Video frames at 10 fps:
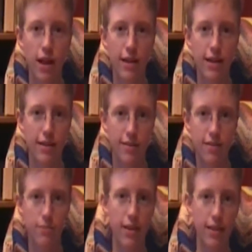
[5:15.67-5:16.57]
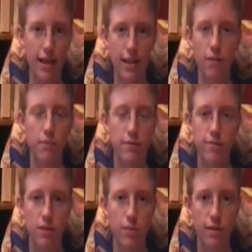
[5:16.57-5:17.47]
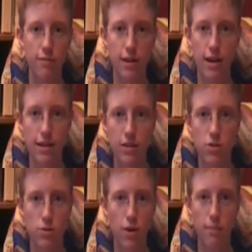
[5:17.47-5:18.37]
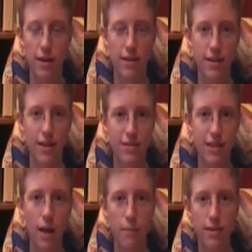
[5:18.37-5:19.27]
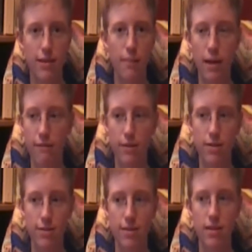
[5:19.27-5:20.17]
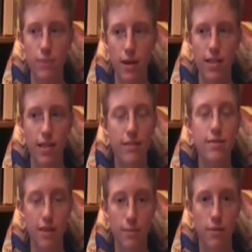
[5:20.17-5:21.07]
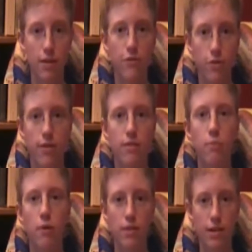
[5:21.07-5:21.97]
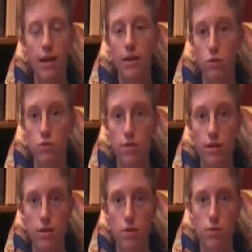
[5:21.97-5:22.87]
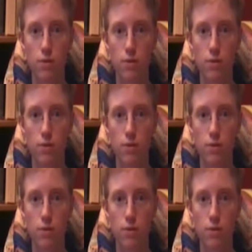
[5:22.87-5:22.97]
I can suspend that little bit of disbelief that I need to. I mean, it's zombies. I'm having to suspend less disbelief for this book than I usually do.